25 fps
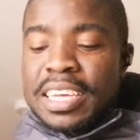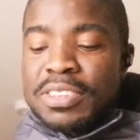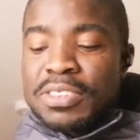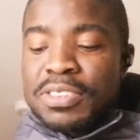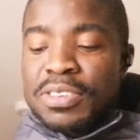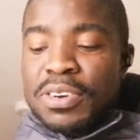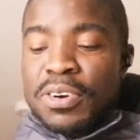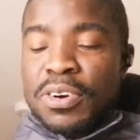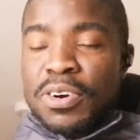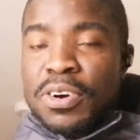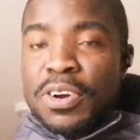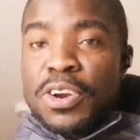
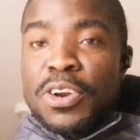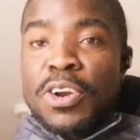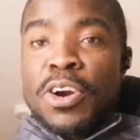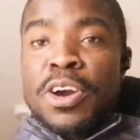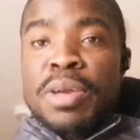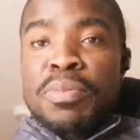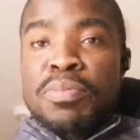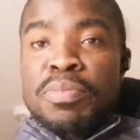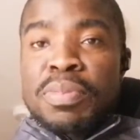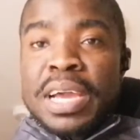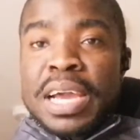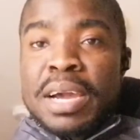So no
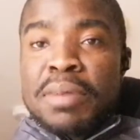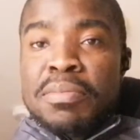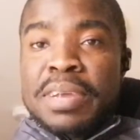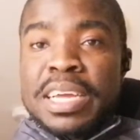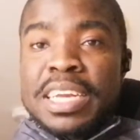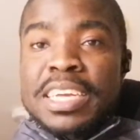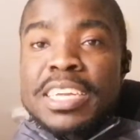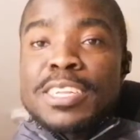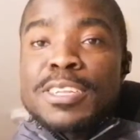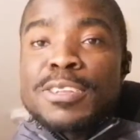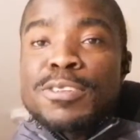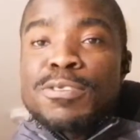
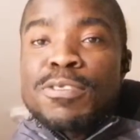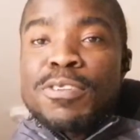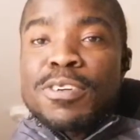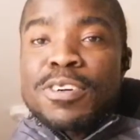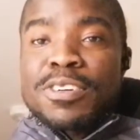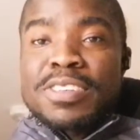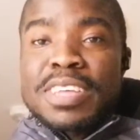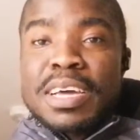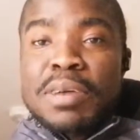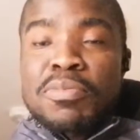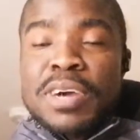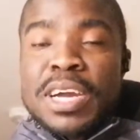impairment is
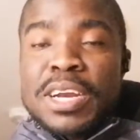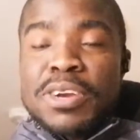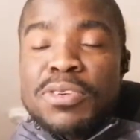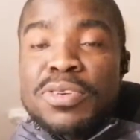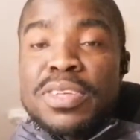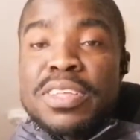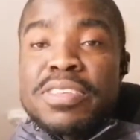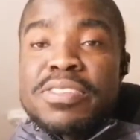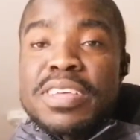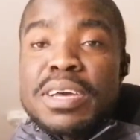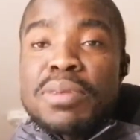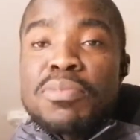for someone who
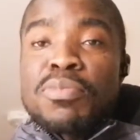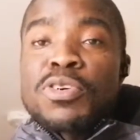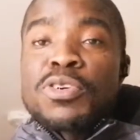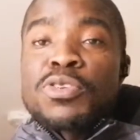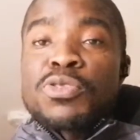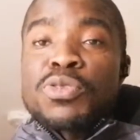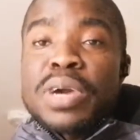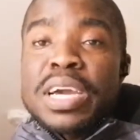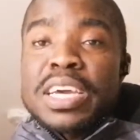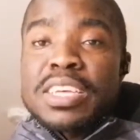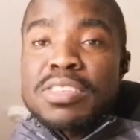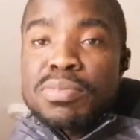is able
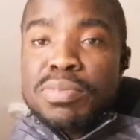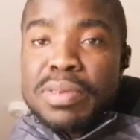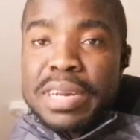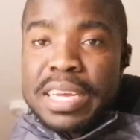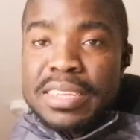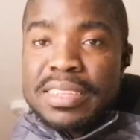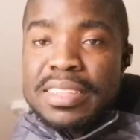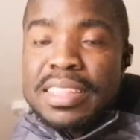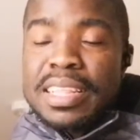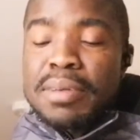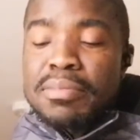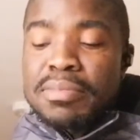to
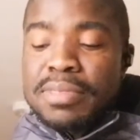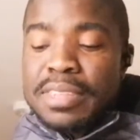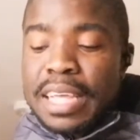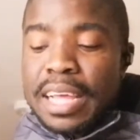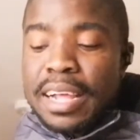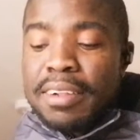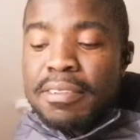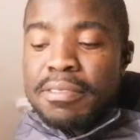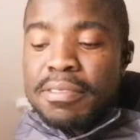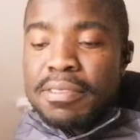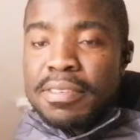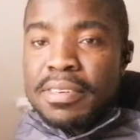express
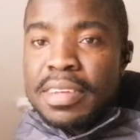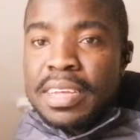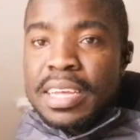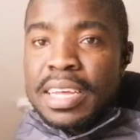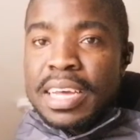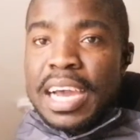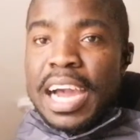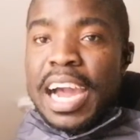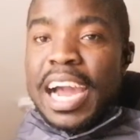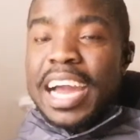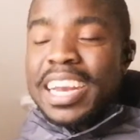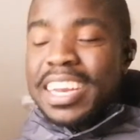themselves.
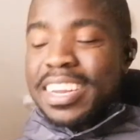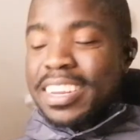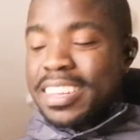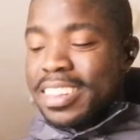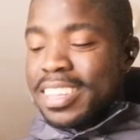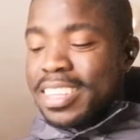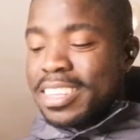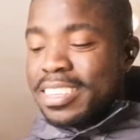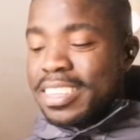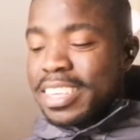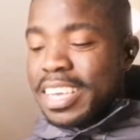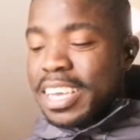And in
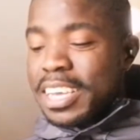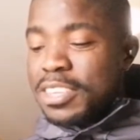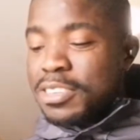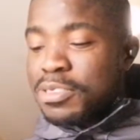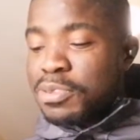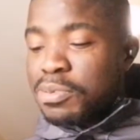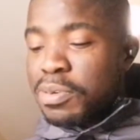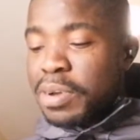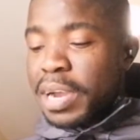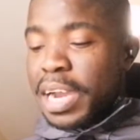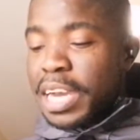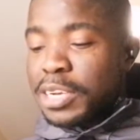this
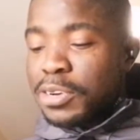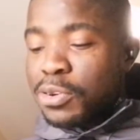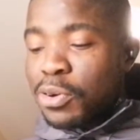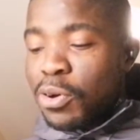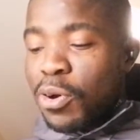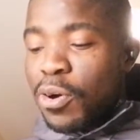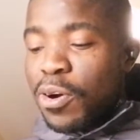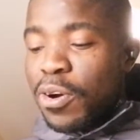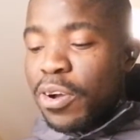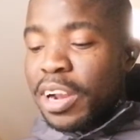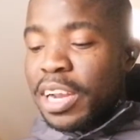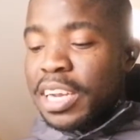case, we are
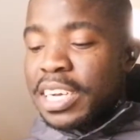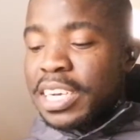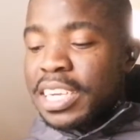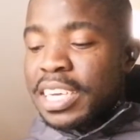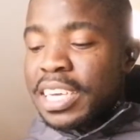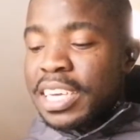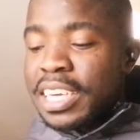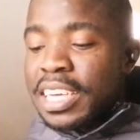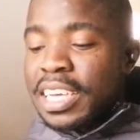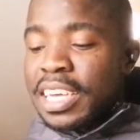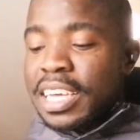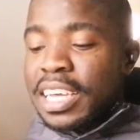told
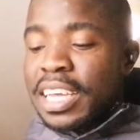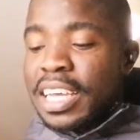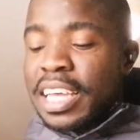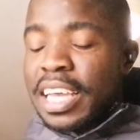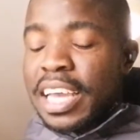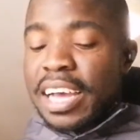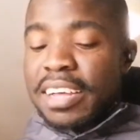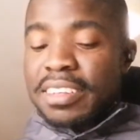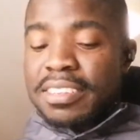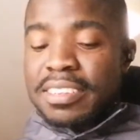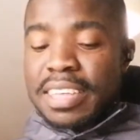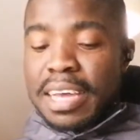he
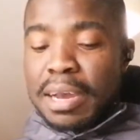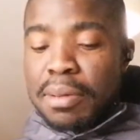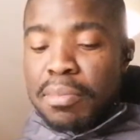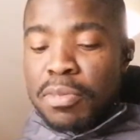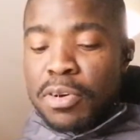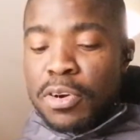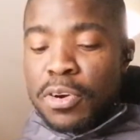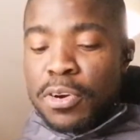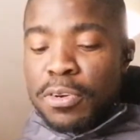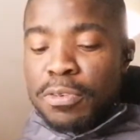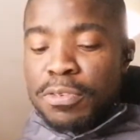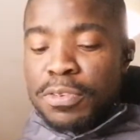has
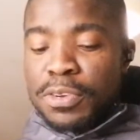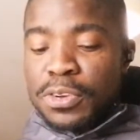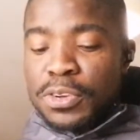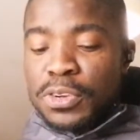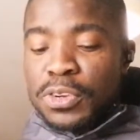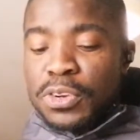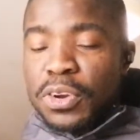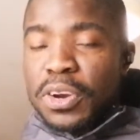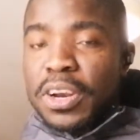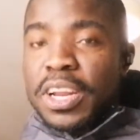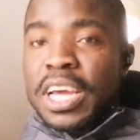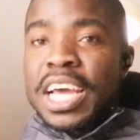some
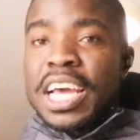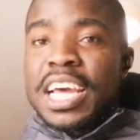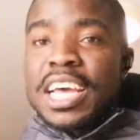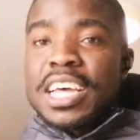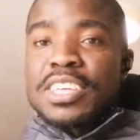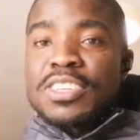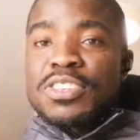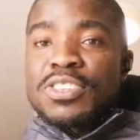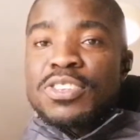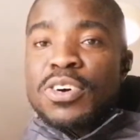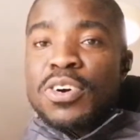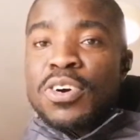confusion.
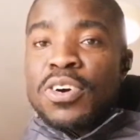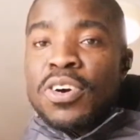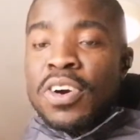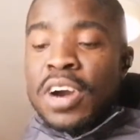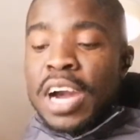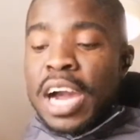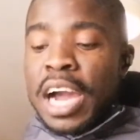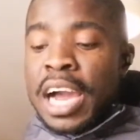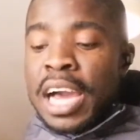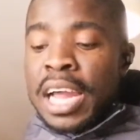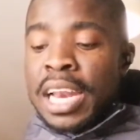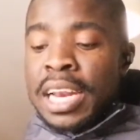
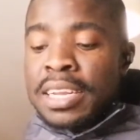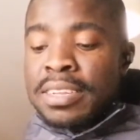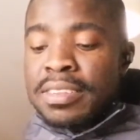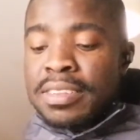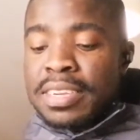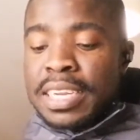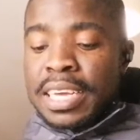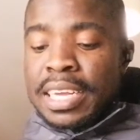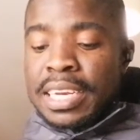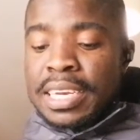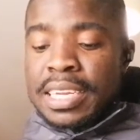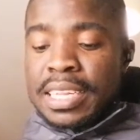So I'll
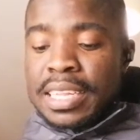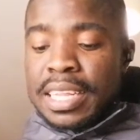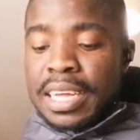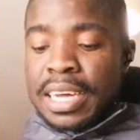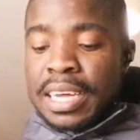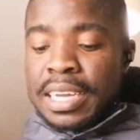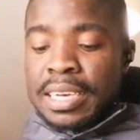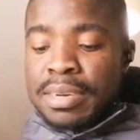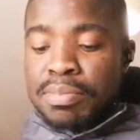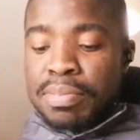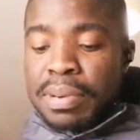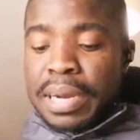state
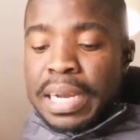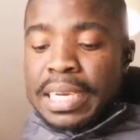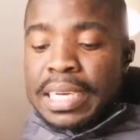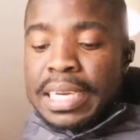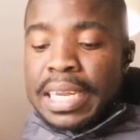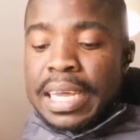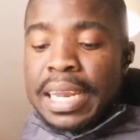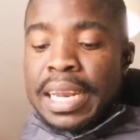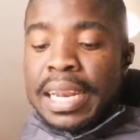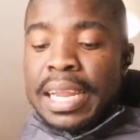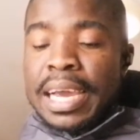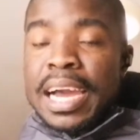that
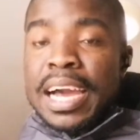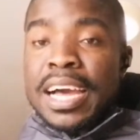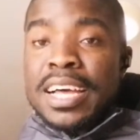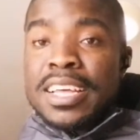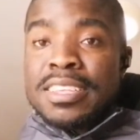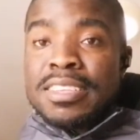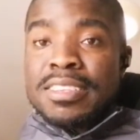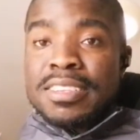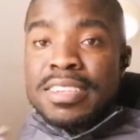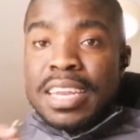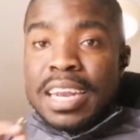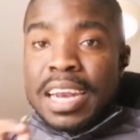Patel
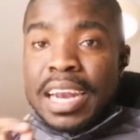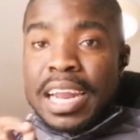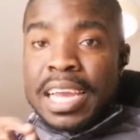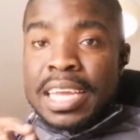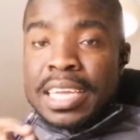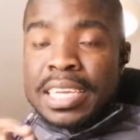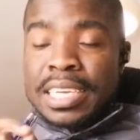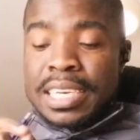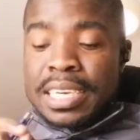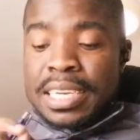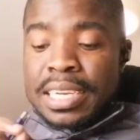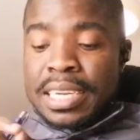has
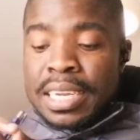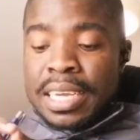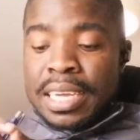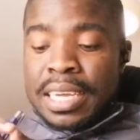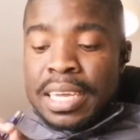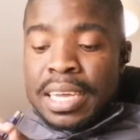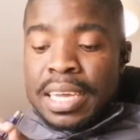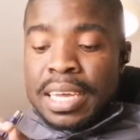slightly